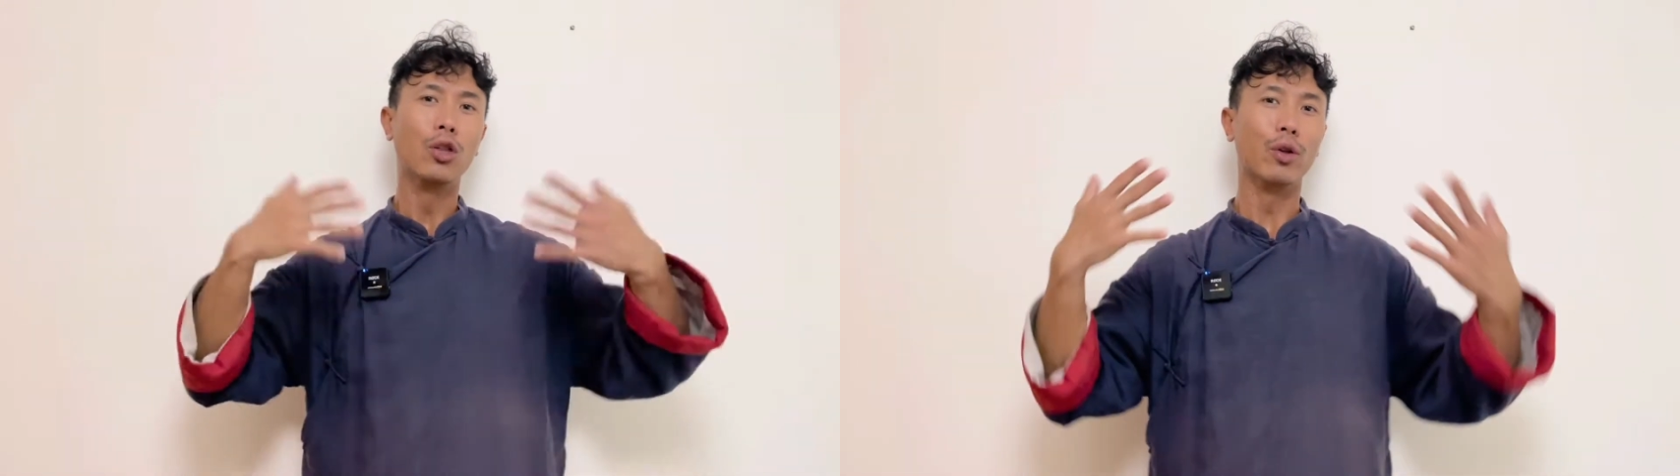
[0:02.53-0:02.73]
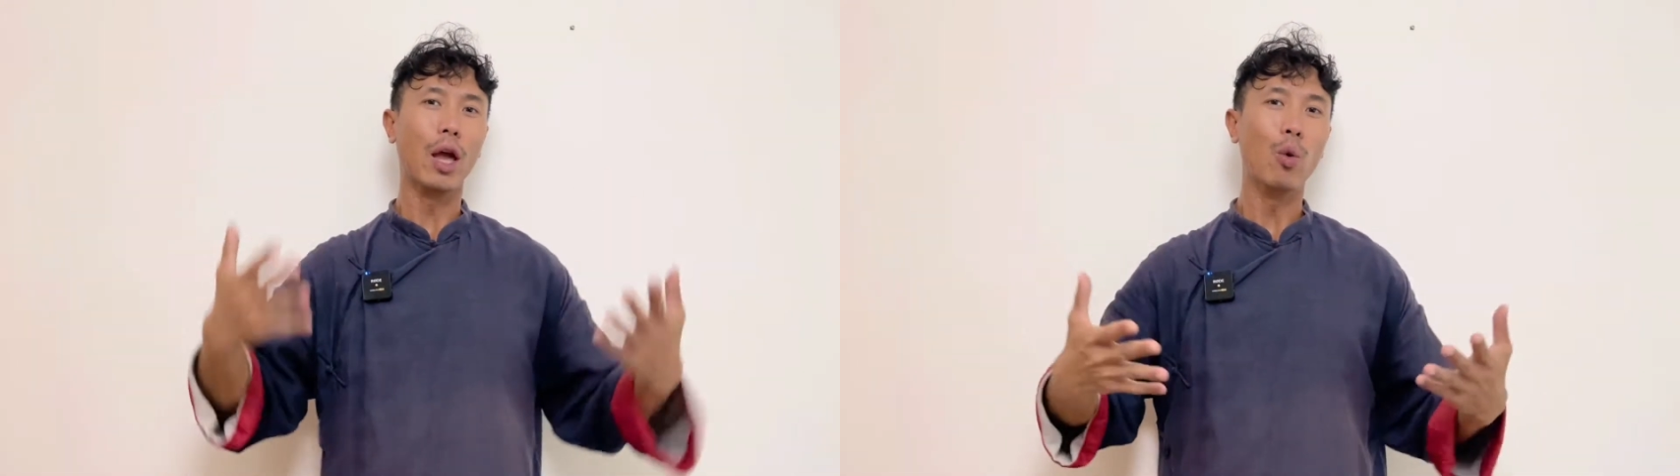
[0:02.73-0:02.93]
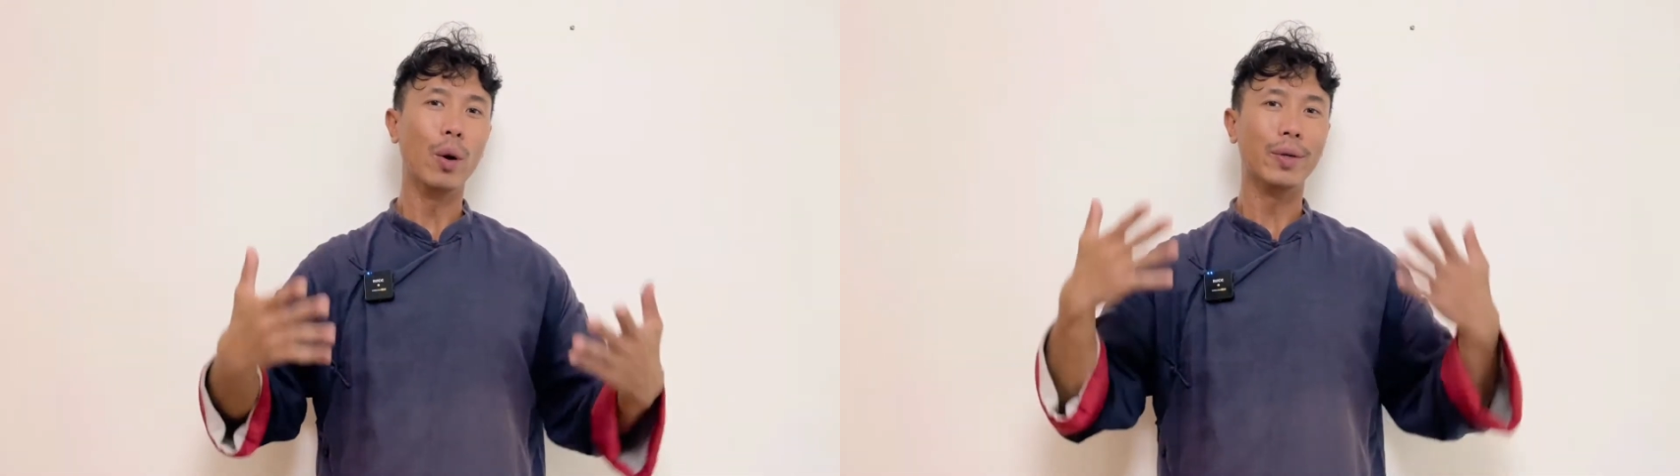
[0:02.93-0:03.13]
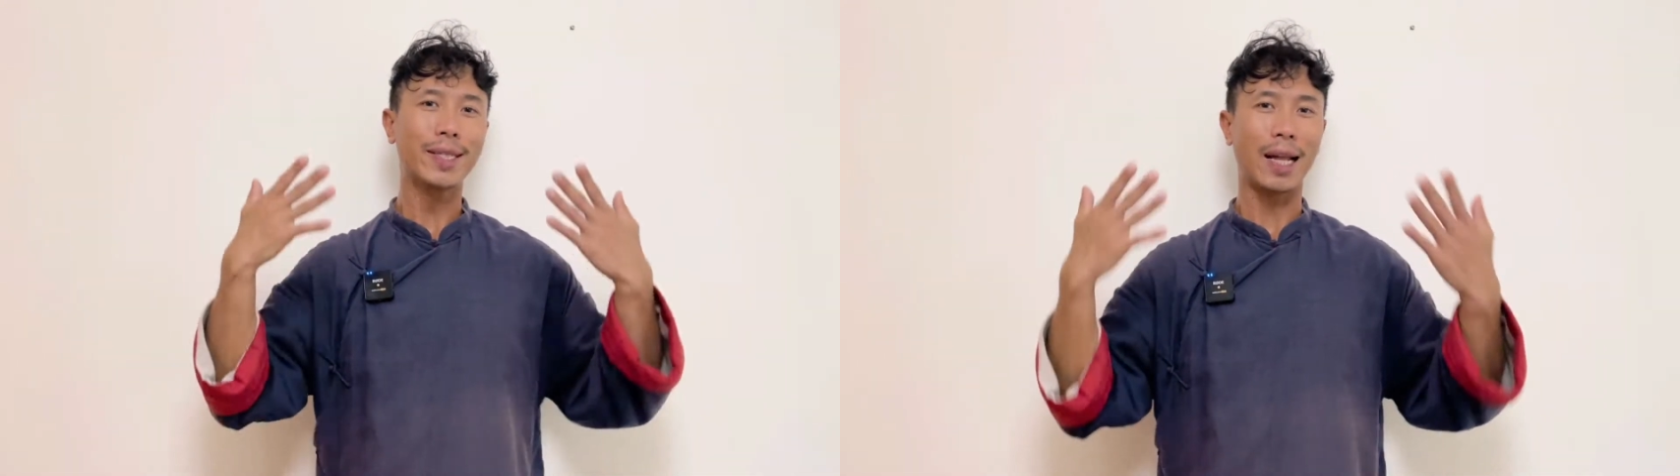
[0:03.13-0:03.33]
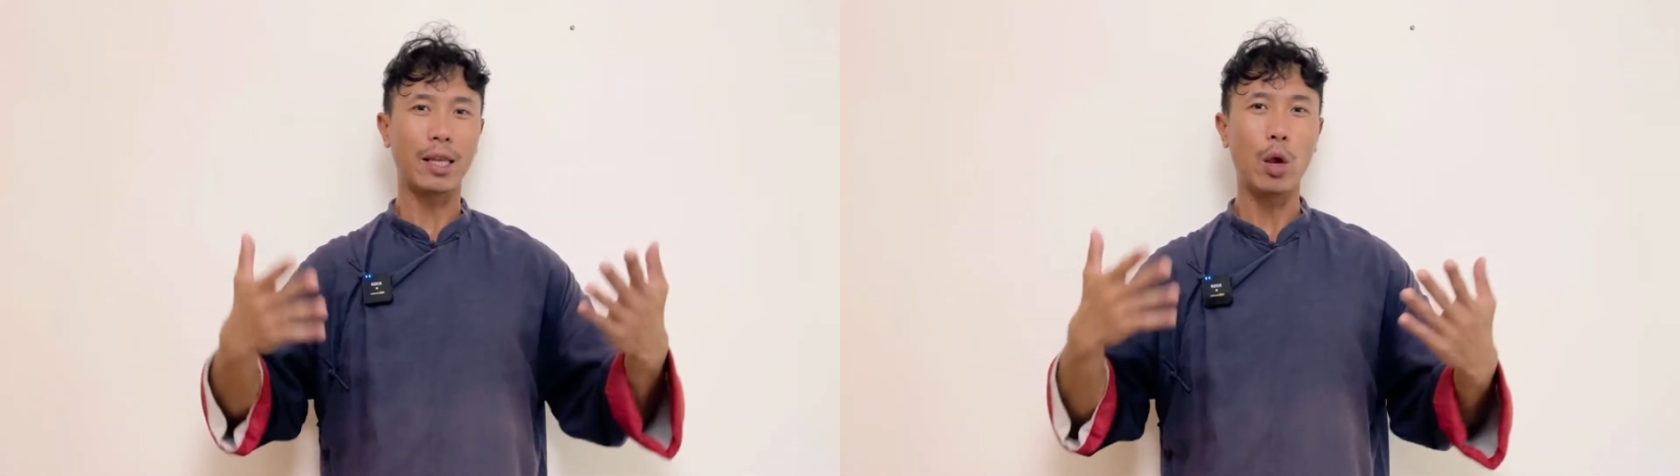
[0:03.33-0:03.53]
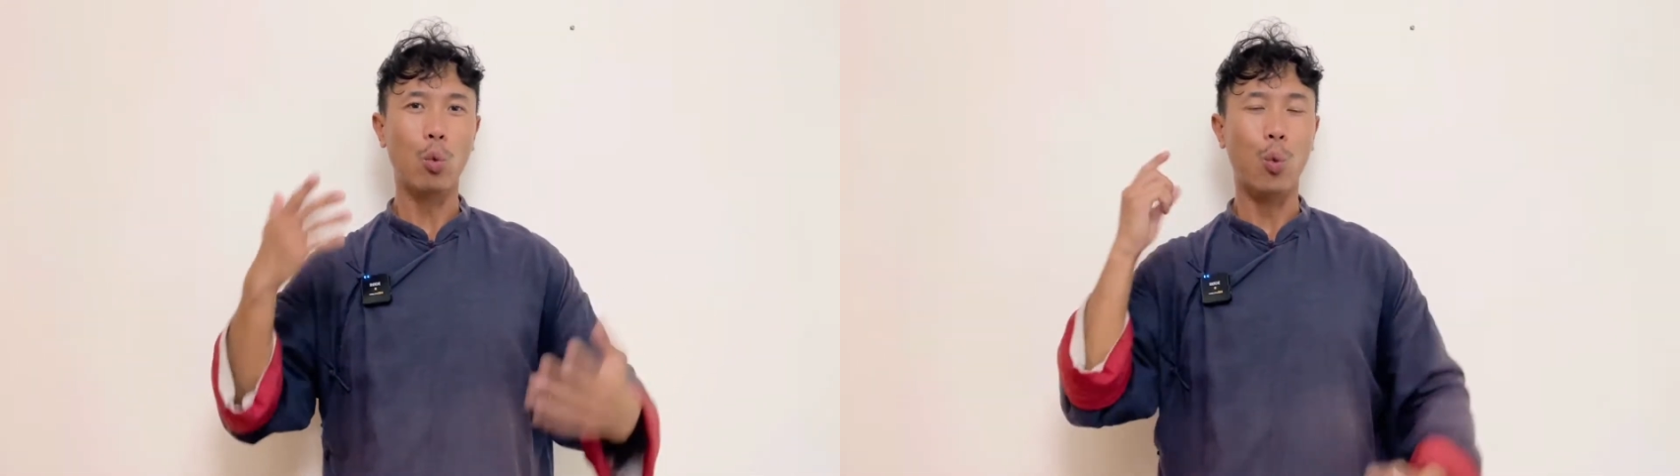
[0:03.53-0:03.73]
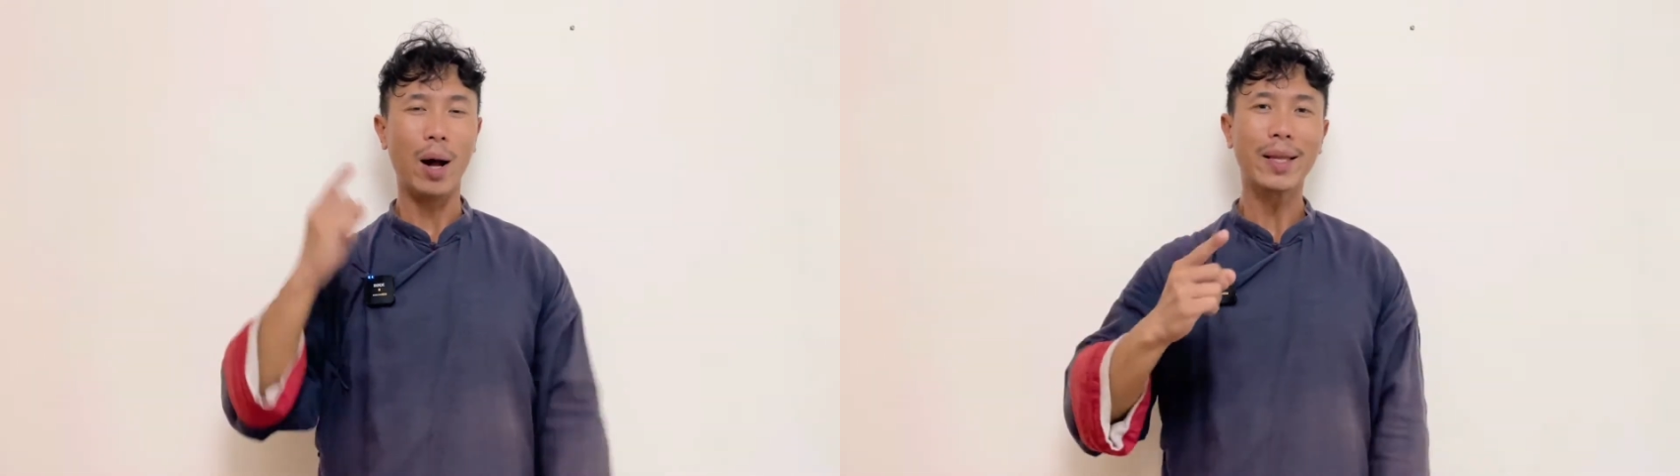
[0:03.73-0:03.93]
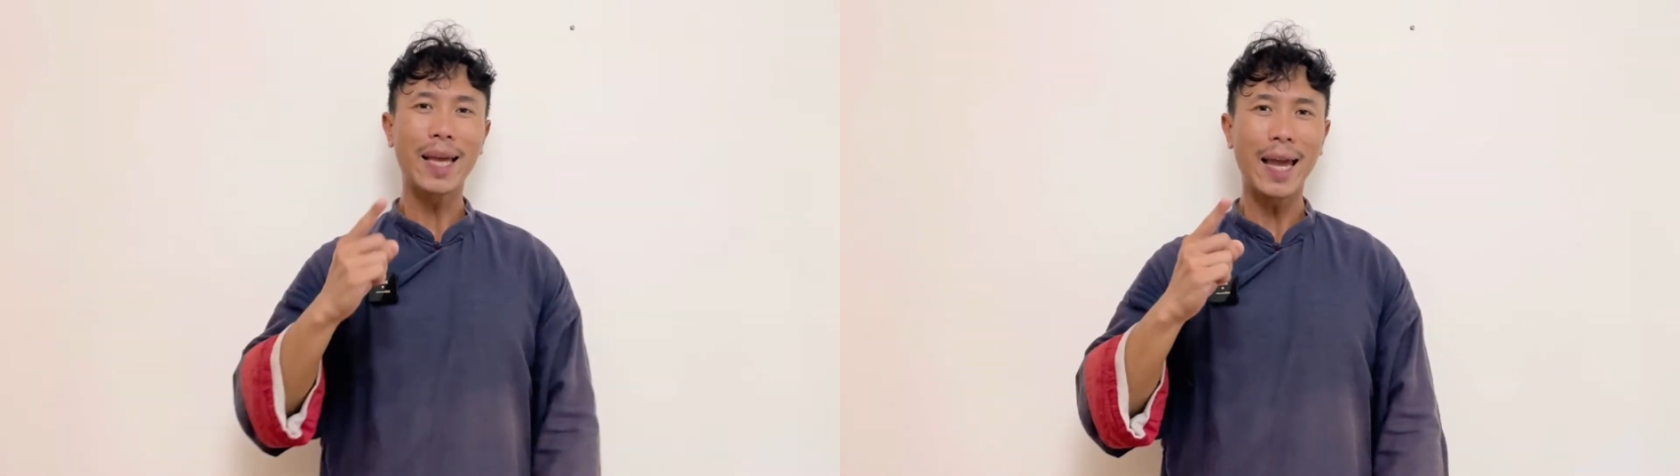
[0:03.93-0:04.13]
Today we will study
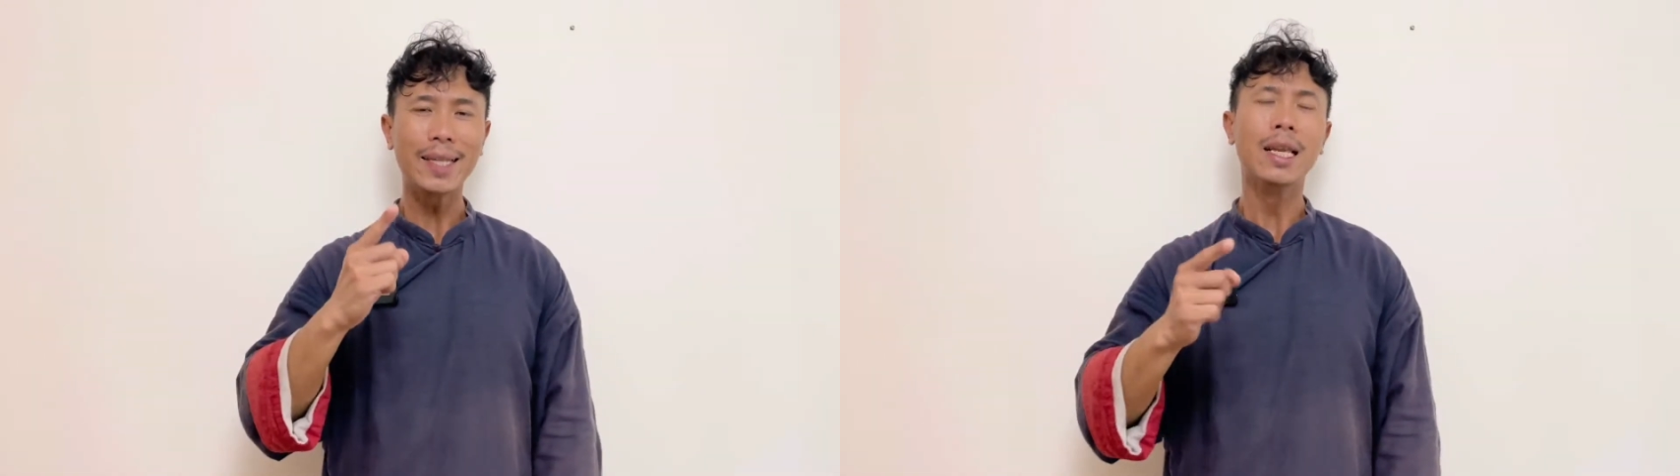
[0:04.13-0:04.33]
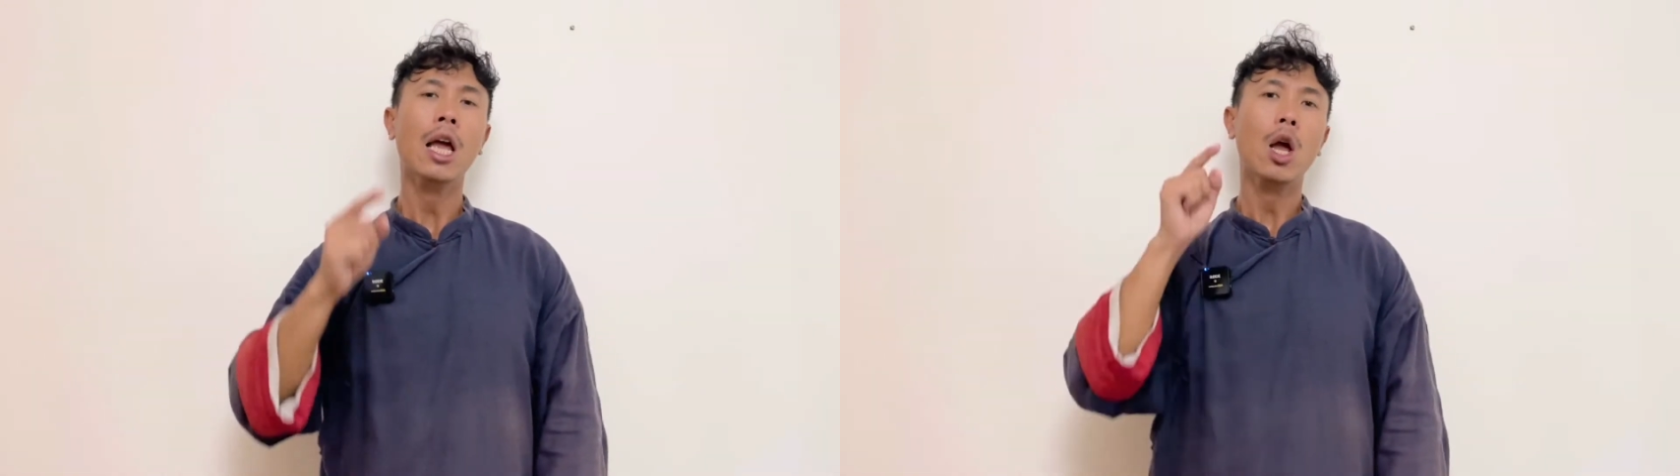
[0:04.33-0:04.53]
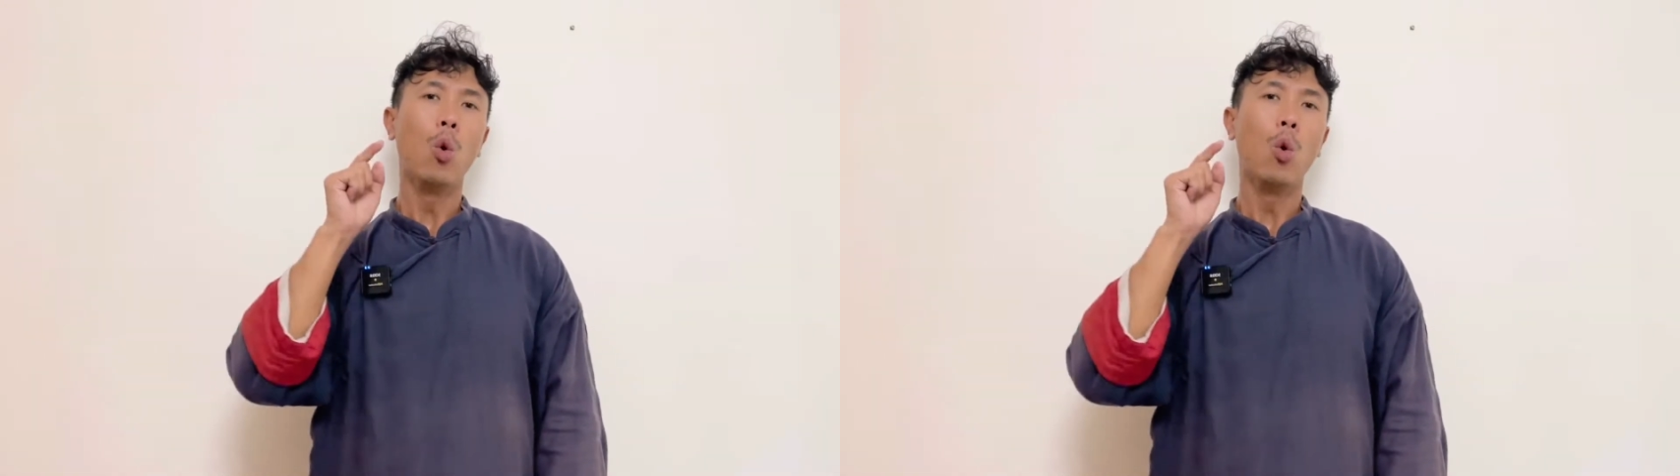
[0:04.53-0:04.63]
one case